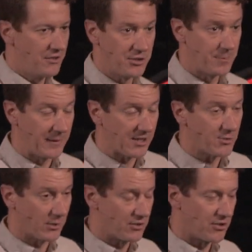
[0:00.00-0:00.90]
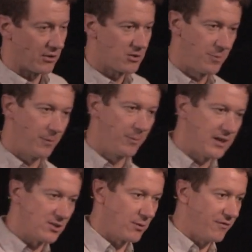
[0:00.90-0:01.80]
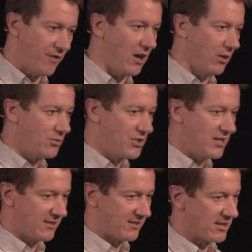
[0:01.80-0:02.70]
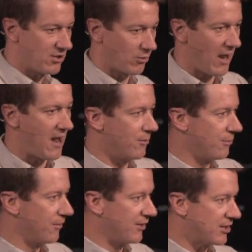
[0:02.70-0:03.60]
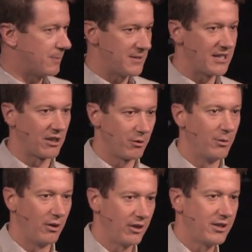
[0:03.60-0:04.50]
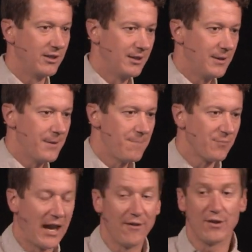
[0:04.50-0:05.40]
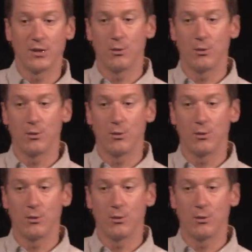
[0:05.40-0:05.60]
just because we're a church, but because we follow Jesus, is around this particular book. Everything